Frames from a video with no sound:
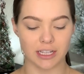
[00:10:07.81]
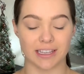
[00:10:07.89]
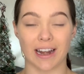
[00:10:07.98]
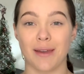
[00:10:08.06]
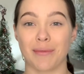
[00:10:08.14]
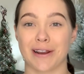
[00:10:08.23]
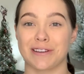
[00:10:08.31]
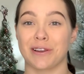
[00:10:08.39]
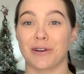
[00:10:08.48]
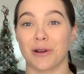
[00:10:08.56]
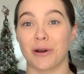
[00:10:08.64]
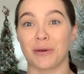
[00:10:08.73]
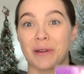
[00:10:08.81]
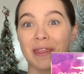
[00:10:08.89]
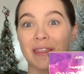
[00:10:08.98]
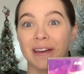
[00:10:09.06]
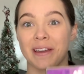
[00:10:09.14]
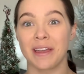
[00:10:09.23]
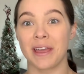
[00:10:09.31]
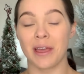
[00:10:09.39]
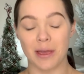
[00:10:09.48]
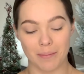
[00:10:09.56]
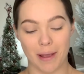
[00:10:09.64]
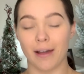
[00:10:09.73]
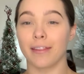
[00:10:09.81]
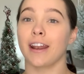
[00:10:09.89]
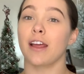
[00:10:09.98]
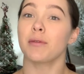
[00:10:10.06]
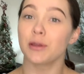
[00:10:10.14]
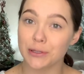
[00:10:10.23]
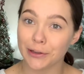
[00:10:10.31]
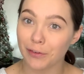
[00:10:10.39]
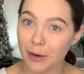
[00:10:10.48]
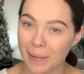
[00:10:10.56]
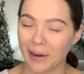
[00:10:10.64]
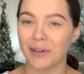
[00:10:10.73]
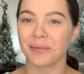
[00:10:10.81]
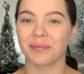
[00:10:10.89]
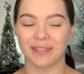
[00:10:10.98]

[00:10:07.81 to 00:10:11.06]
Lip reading: and I'm actually going to go with the palette that I've been using for a mirror.